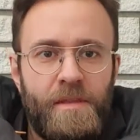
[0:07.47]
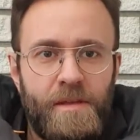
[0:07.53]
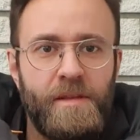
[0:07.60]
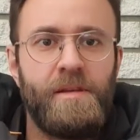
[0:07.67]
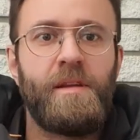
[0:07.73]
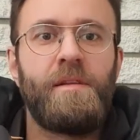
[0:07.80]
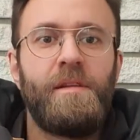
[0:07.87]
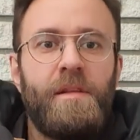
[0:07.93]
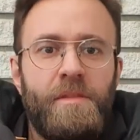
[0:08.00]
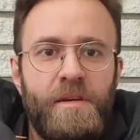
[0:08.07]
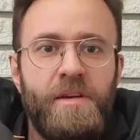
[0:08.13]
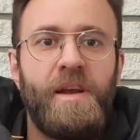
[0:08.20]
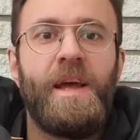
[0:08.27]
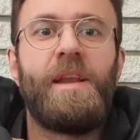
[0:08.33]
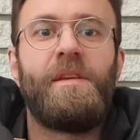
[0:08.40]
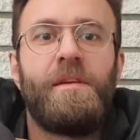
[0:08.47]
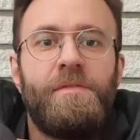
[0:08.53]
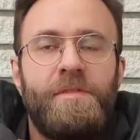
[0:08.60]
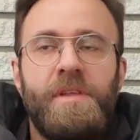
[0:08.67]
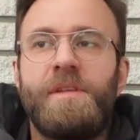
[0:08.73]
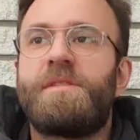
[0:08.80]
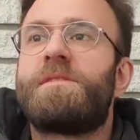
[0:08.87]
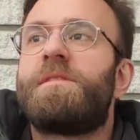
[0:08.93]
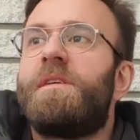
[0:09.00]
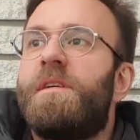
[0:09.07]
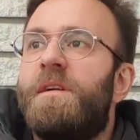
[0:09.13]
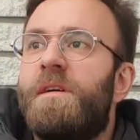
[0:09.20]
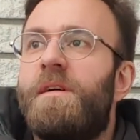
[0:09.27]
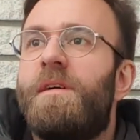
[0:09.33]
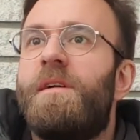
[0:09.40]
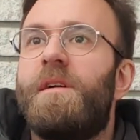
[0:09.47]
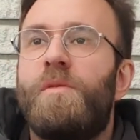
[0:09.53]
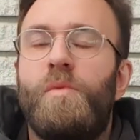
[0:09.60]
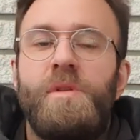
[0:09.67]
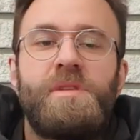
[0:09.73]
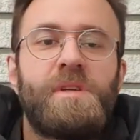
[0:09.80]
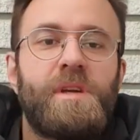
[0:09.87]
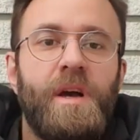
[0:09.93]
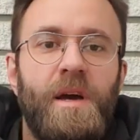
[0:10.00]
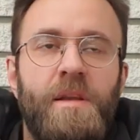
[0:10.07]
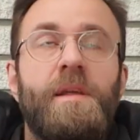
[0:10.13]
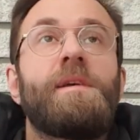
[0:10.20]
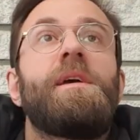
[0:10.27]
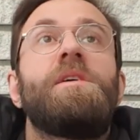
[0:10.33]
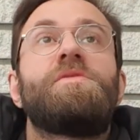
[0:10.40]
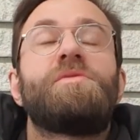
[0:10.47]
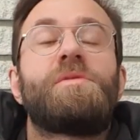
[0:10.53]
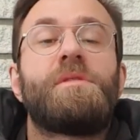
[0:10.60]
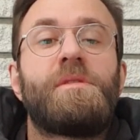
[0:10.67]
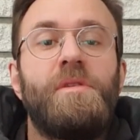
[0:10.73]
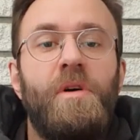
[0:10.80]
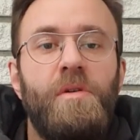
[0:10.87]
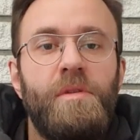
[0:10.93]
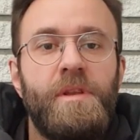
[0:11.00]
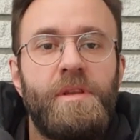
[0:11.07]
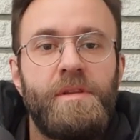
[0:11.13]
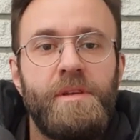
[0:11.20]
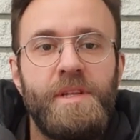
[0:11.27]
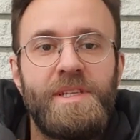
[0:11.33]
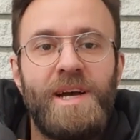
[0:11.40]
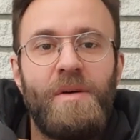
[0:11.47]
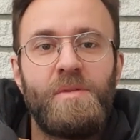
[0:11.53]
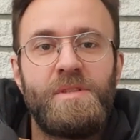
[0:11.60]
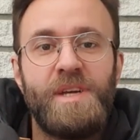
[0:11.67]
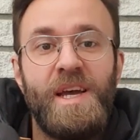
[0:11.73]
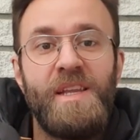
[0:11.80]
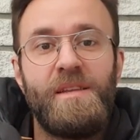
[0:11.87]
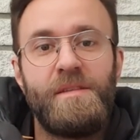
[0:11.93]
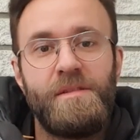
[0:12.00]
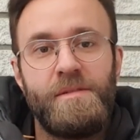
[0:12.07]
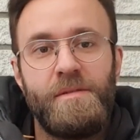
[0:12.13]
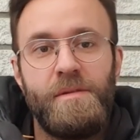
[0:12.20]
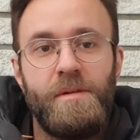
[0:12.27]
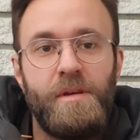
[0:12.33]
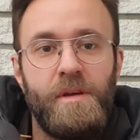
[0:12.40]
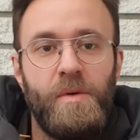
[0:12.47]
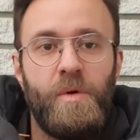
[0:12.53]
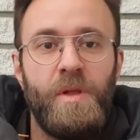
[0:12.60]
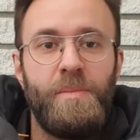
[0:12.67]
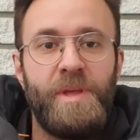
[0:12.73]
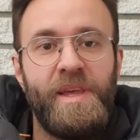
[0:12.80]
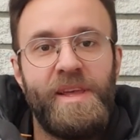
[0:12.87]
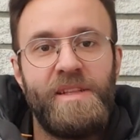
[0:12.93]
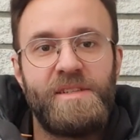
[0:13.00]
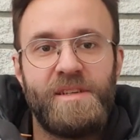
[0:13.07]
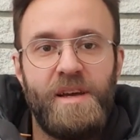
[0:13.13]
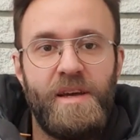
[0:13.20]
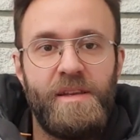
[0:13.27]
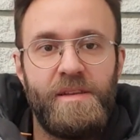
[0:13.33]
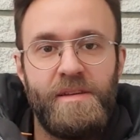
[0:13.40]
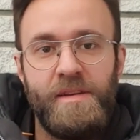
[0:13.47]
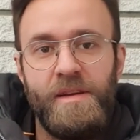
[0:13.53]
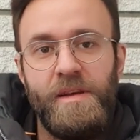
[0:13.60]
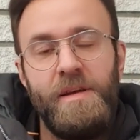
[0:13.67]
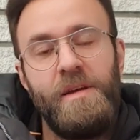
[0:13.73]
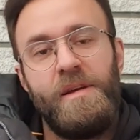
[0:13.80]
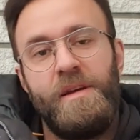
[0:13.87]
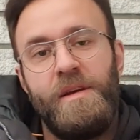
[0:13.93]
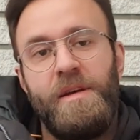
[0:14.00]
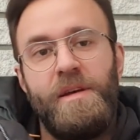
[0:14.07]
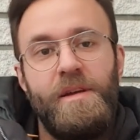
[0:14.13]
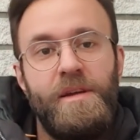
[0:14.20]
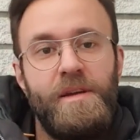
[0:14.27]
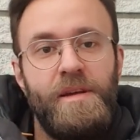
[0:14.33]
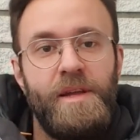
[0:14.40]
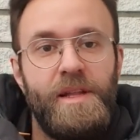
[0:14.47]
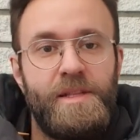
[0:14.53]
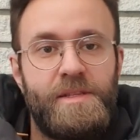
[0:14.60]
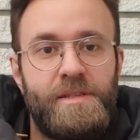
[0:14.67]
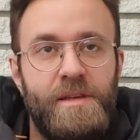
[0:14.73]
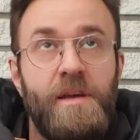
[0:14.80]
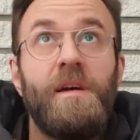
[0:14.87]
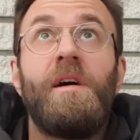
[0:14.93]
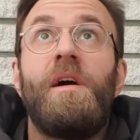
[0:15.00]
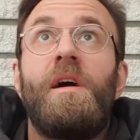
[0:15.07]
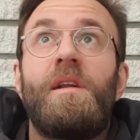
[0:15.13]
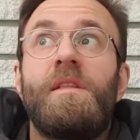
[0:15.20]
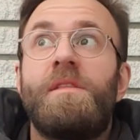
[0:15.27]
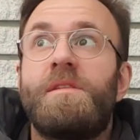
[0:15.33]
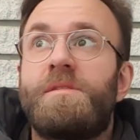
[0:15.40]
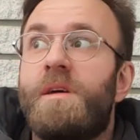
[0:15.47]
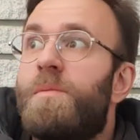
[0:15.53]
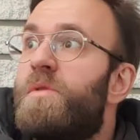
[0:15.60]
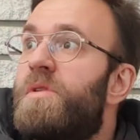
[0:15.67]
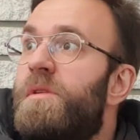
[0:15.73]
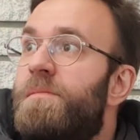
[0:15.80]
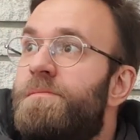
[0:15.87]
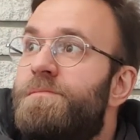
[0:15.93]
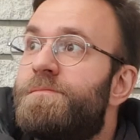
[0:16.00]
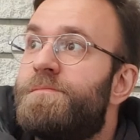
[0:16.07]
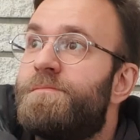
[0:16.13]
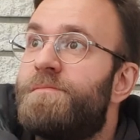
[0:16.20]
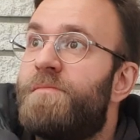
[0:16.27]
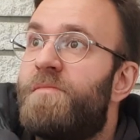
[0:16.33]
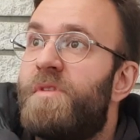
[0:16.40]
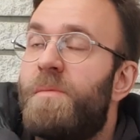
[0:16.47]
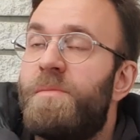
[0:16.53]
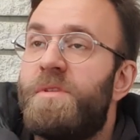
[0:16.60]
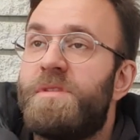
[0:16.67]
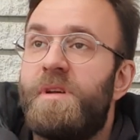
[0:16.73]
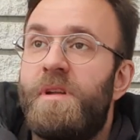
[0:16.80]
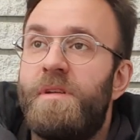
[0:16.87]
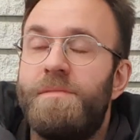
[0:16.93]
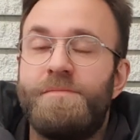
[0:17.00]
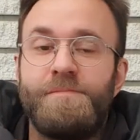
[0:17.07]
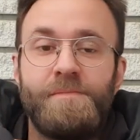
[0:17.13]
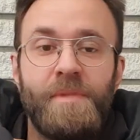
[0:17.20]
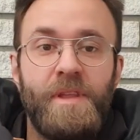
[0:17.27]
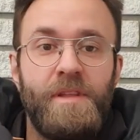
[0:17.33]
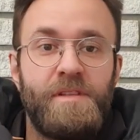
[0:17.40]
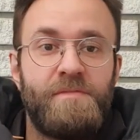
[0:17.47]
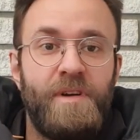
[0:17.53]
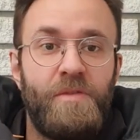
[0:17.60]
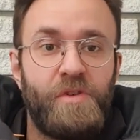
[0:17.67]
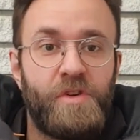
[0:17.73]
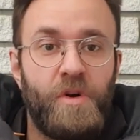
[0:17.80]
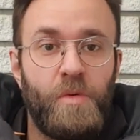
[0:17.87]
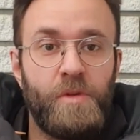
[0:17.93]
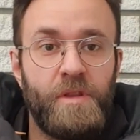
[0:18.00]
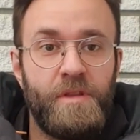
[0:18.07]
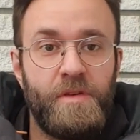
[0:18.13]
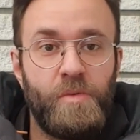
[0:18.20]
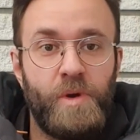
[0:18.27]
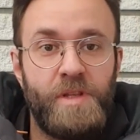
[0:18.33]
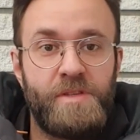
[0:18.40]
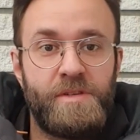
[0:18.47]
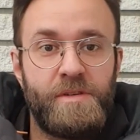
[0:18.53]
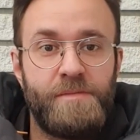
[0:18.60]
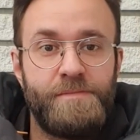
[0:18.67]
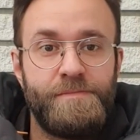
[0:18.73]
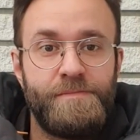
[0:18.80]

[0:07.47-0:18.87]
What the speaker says: another end of this winter garden, I guess you could call it. It's outside while being inside. It's hot in the summer from the sun, and it's very cold in the winter,